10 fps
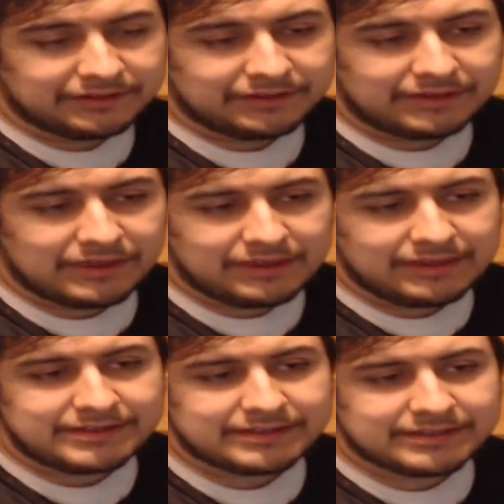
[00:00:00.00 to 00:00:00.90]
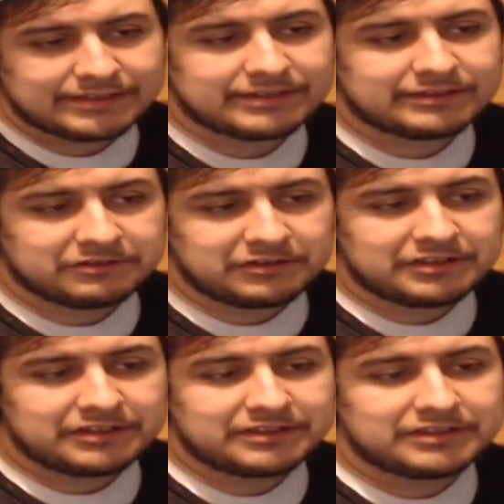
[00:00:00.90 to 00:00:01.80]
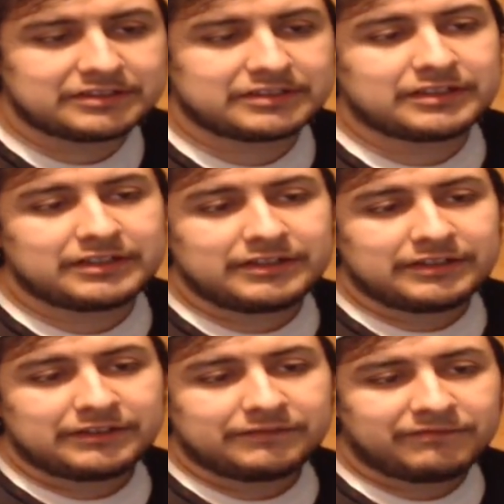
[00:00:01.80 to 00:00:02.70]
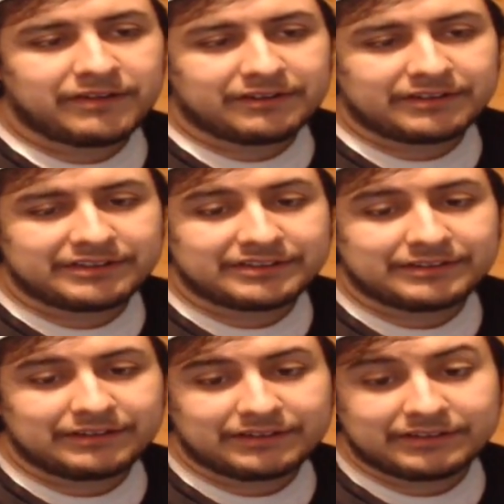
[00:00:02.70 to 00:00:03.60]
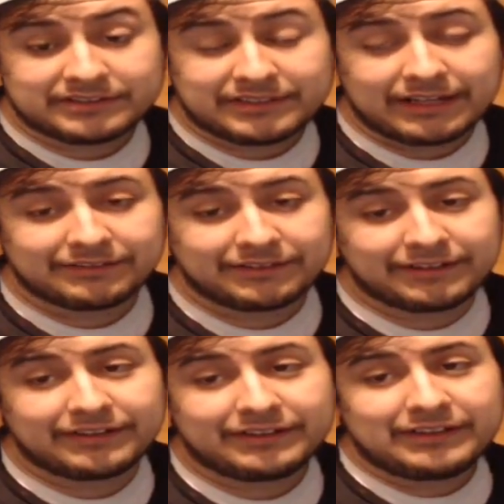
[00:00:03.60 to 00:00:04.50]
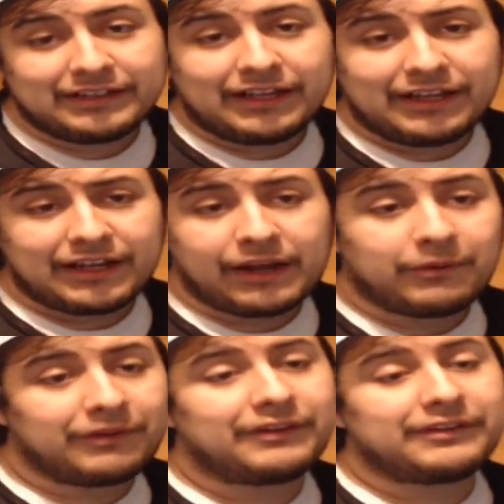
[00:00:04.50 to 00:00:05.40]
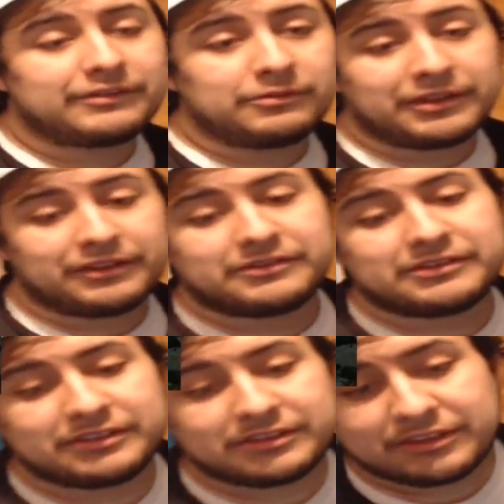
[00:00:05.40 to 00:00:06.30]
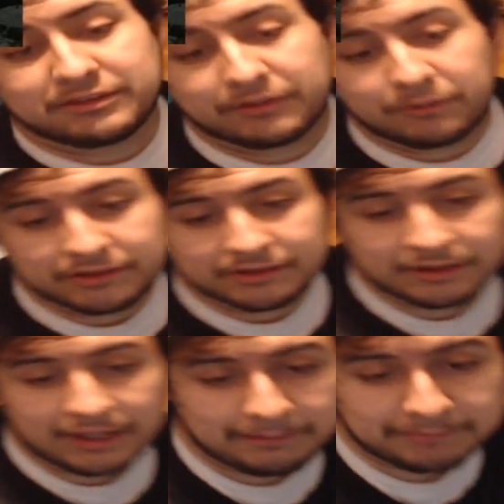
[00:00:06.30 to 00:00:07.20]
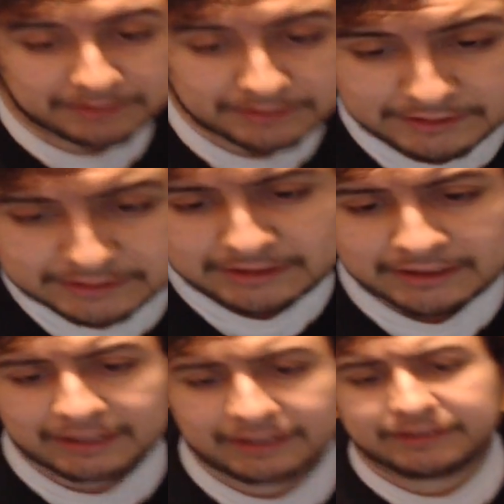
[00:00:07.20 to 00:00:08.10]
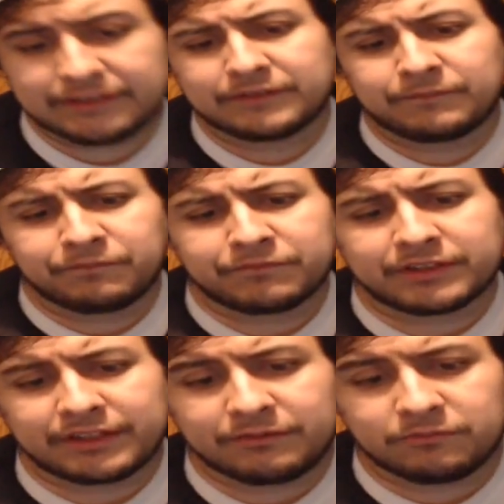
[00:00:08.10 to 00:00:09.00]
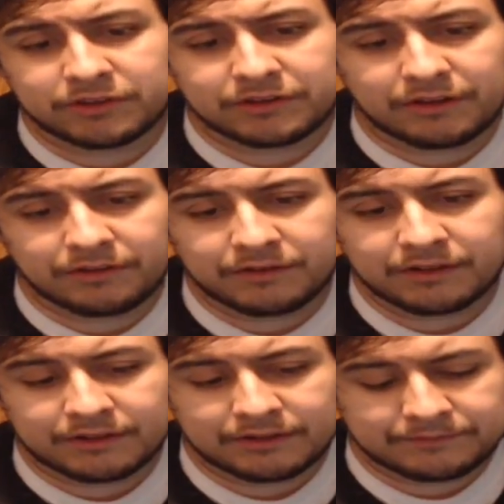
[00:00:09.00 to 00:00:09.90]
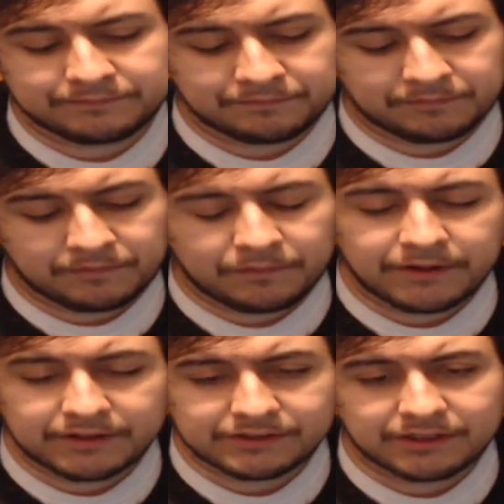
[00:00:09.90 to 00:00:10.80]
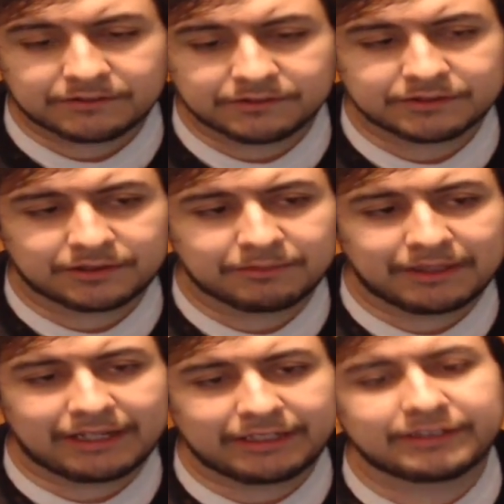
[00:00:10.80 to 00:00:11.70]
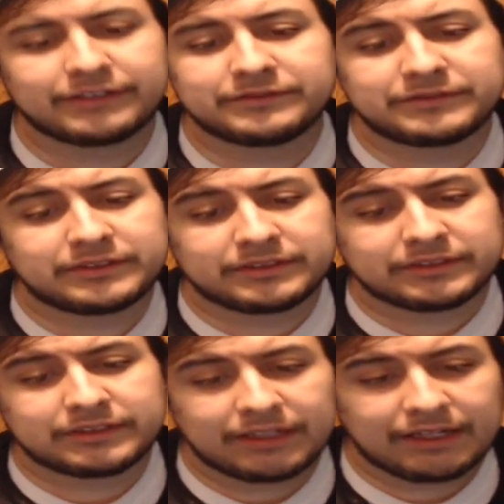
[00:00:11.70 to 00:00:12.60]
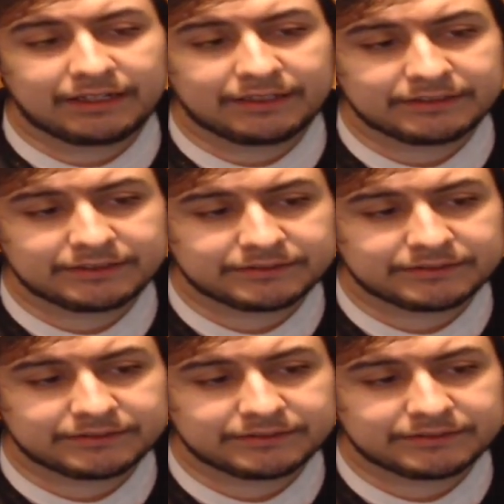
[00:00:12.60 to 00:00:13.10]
this is very staggering. And it will be interesting to see what's going to happen. And seeing what their generals are planning, and